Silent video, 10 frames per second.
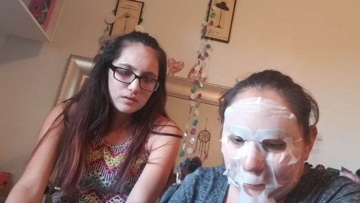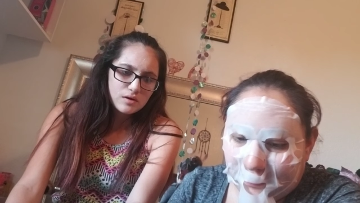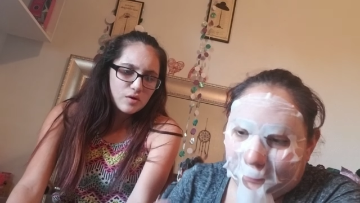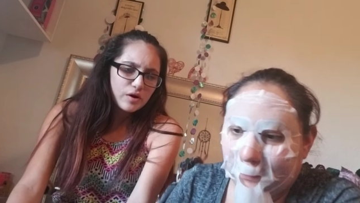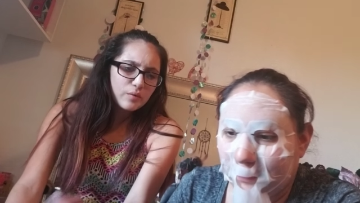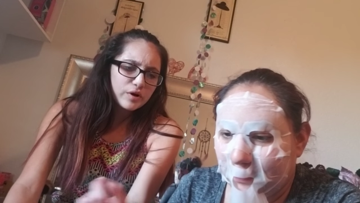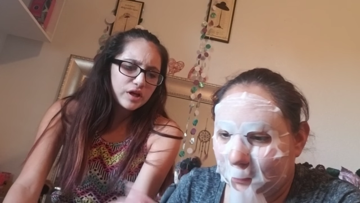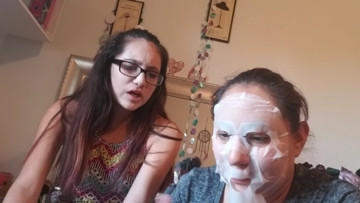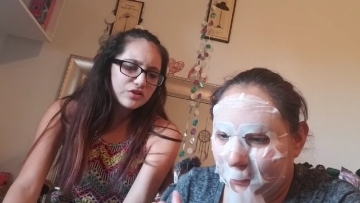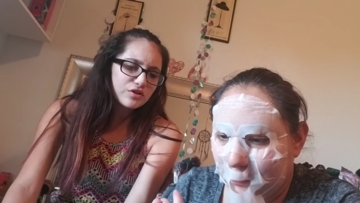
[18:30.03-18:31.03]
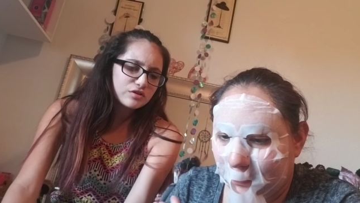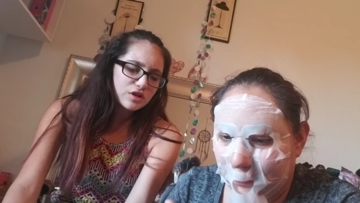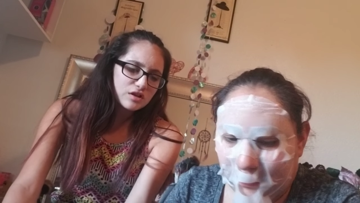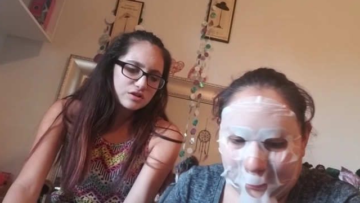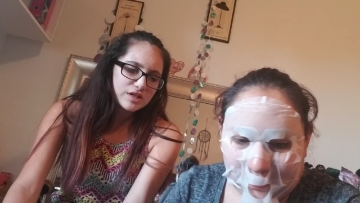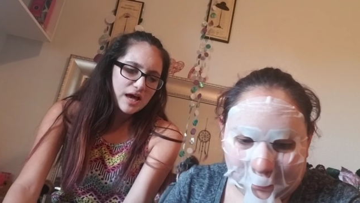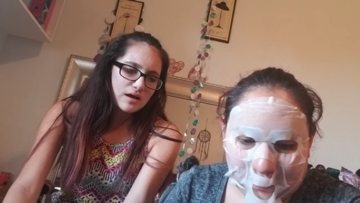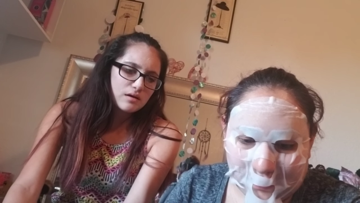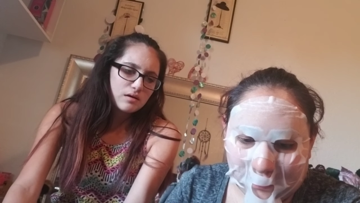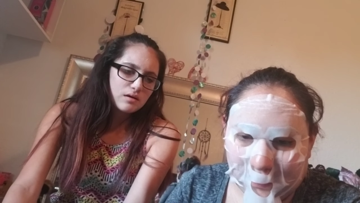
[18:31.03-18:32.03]
Speaker 1: Hmm. Wait, where do you get those colors at?
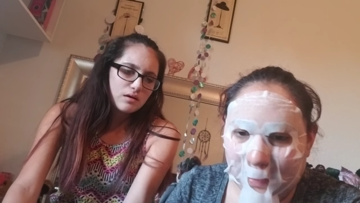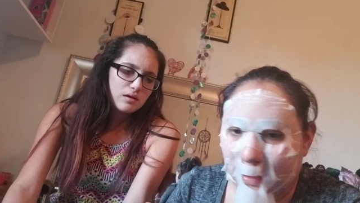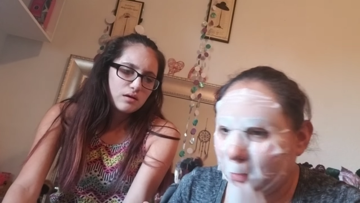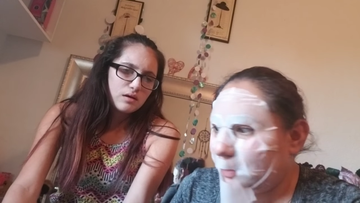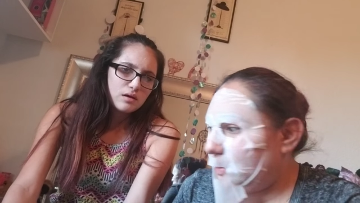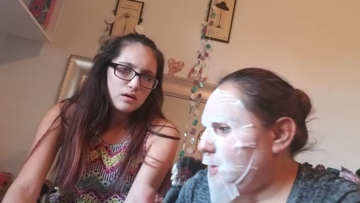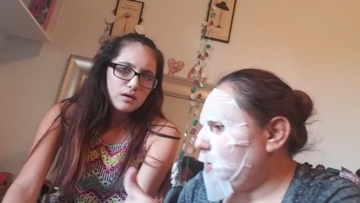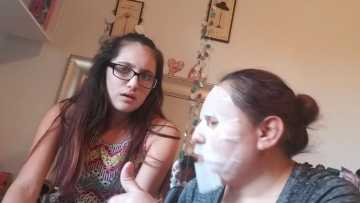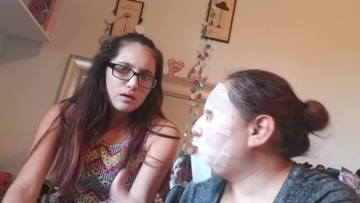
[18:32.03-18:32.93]
The thing you